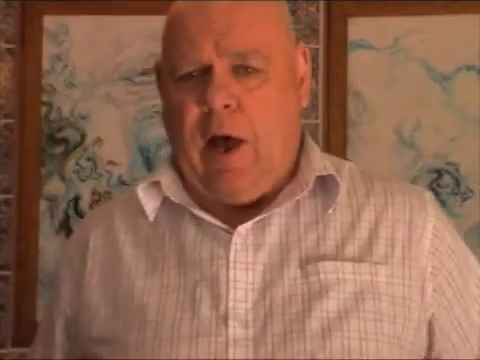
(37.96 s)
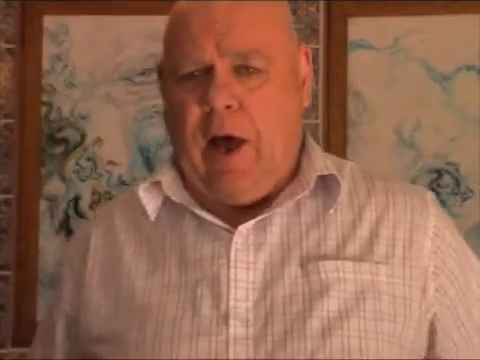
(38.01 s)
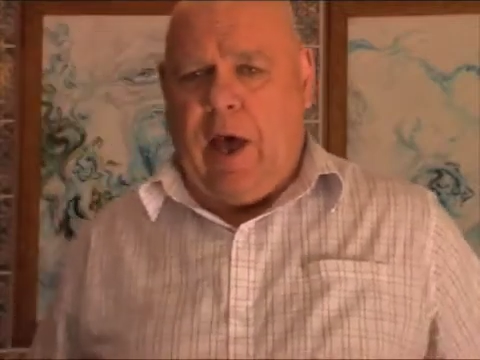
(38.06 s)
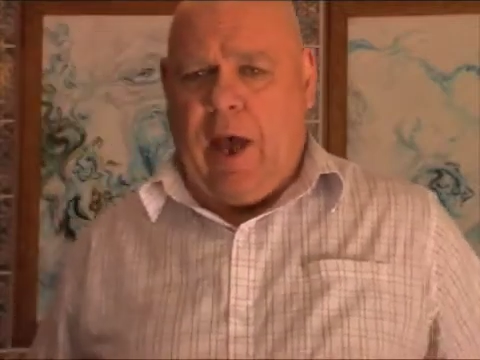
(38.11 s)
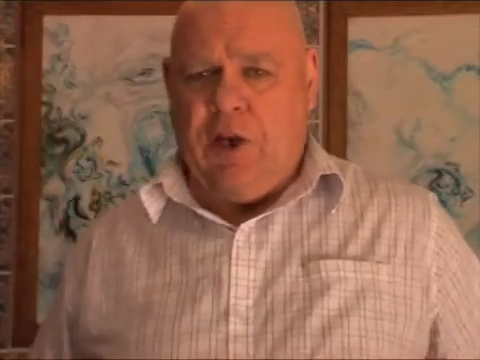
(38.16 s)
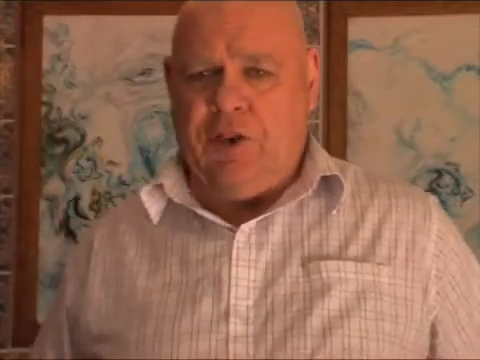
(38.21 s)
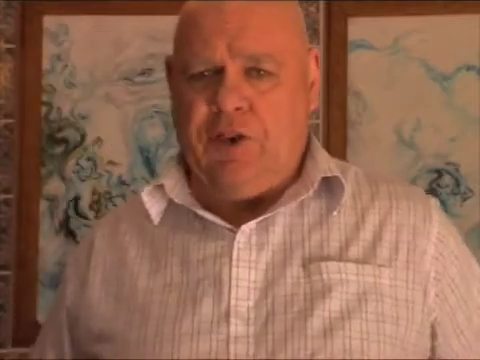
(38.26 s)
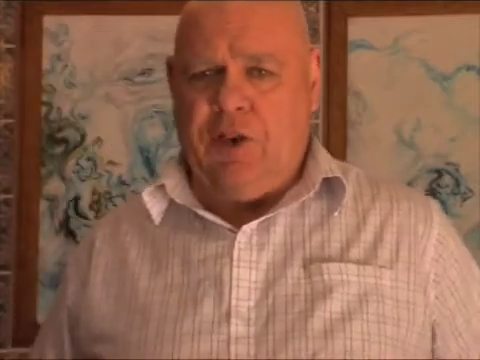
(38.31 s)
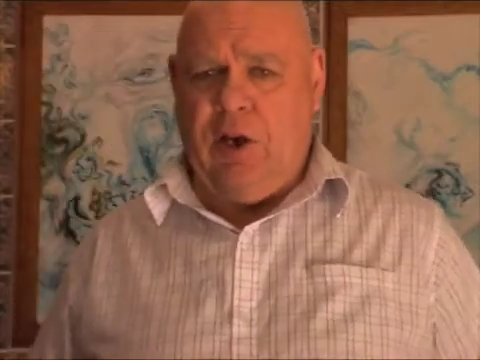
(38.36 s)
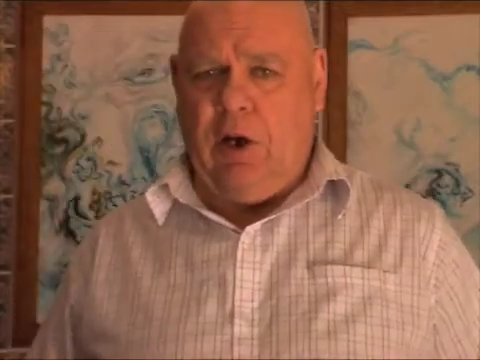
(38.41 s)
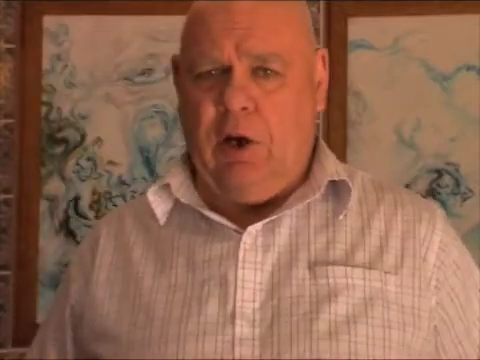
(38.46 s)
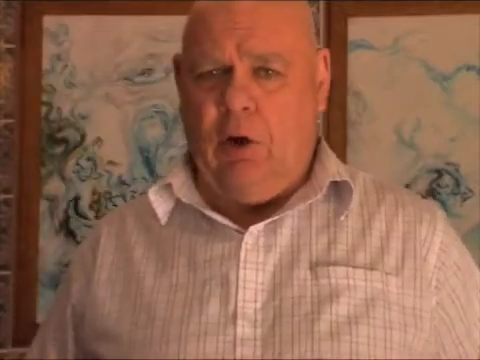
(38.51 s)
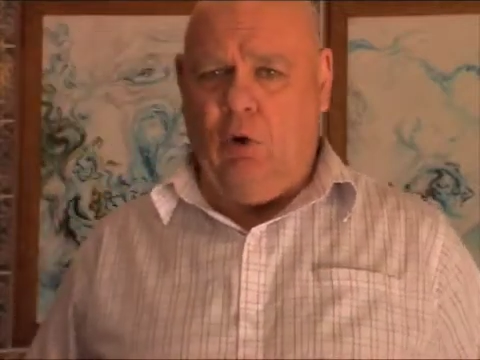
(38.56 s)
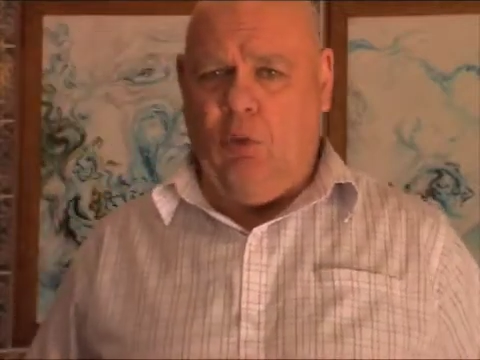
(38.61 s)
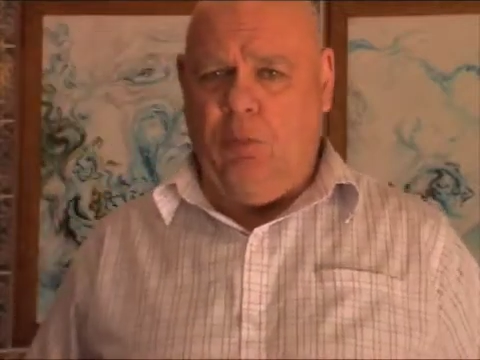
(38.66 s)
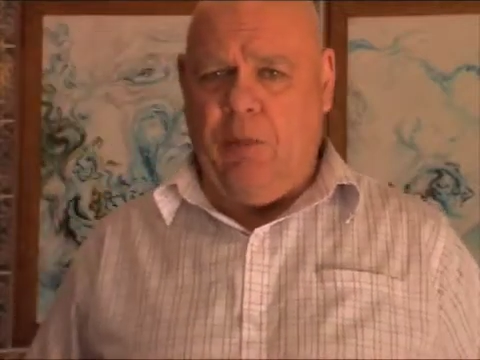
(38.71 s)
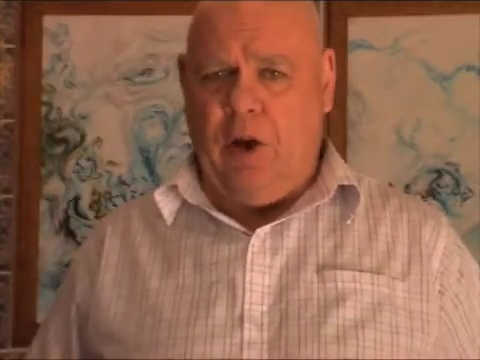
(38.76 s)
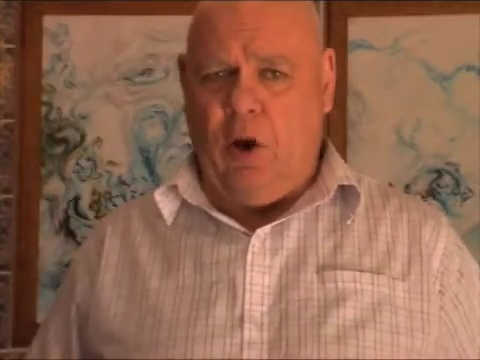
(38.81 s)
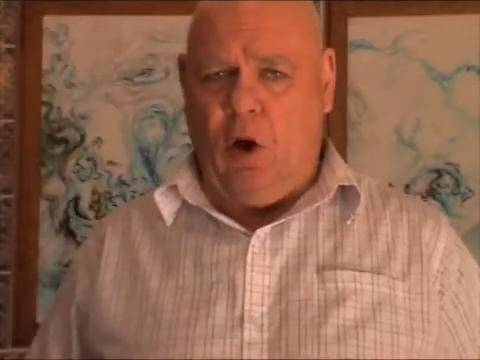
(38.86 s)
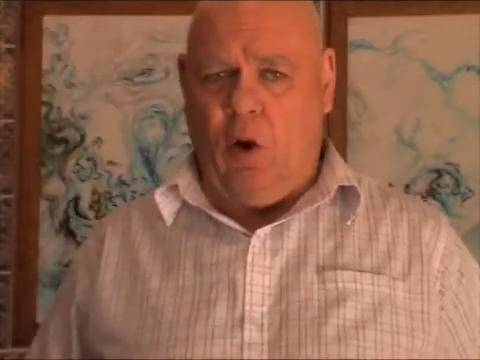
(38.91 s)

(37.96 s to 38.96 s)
as you get a little bit